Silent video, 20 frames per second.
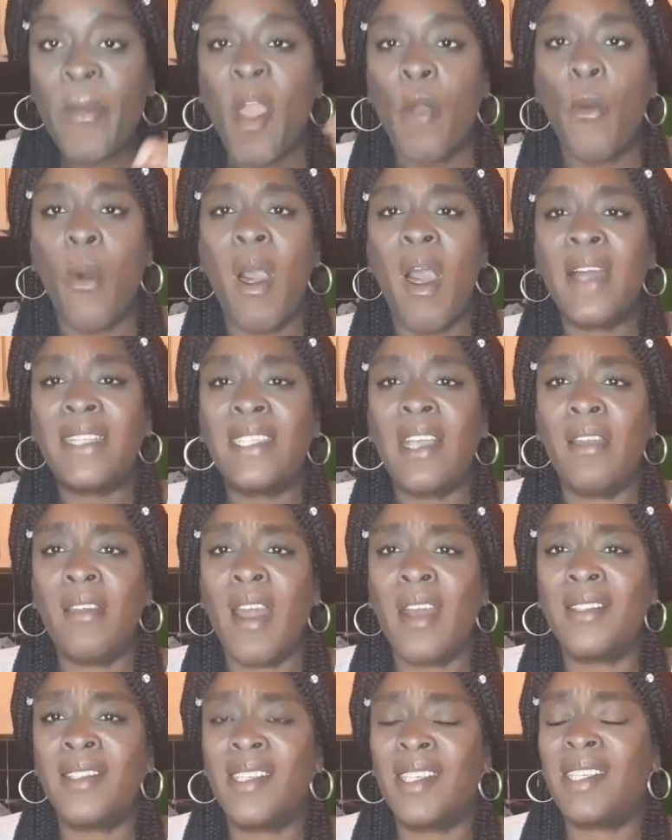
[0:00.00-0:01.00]
What I
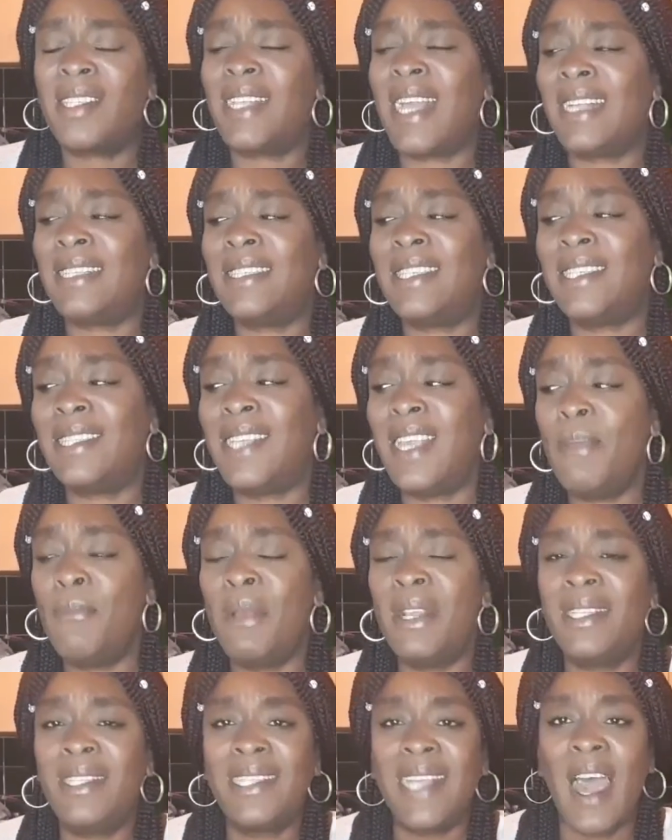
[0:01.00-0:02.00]
don't understand is him
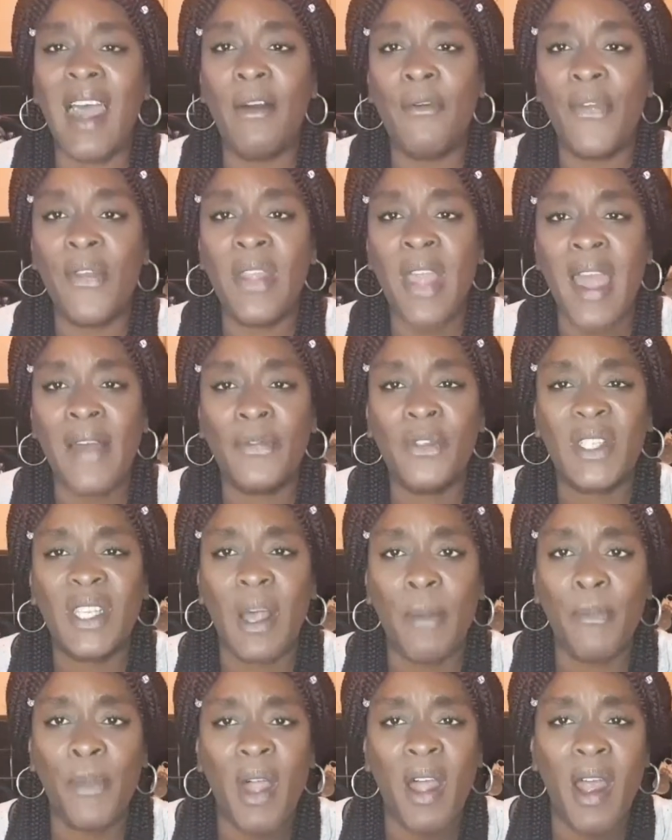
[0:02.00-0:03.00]
and Dalvin have
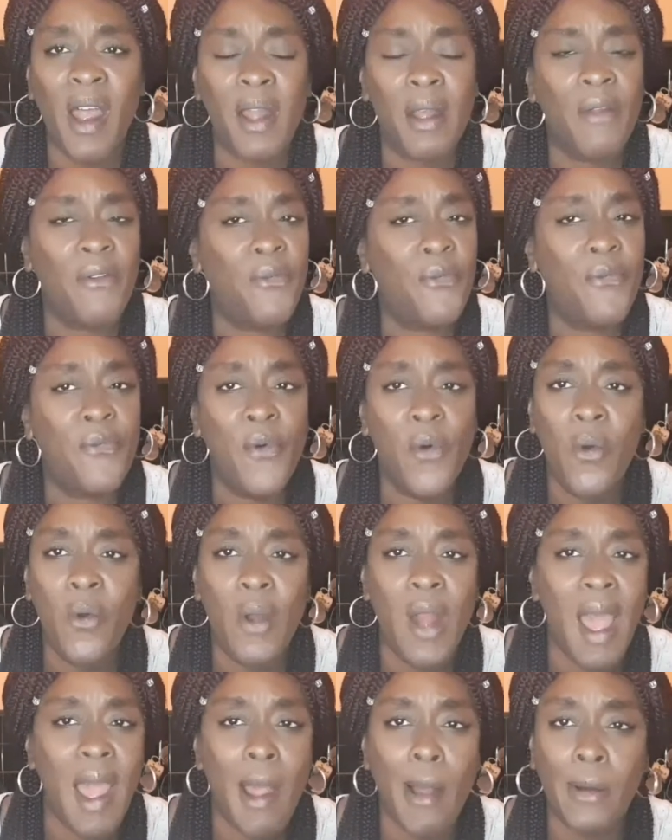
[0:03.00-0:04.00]
some kind of
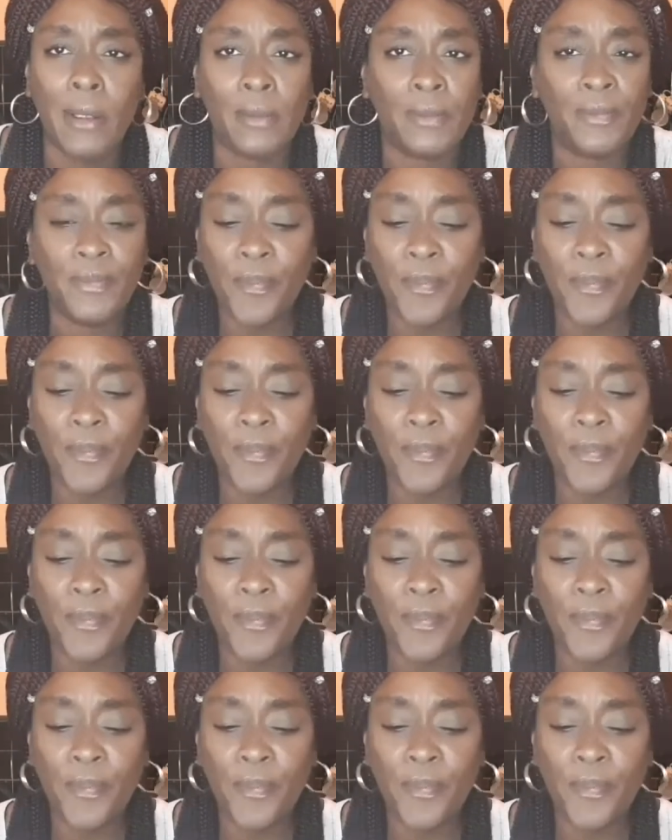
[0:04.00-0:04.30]
fallout.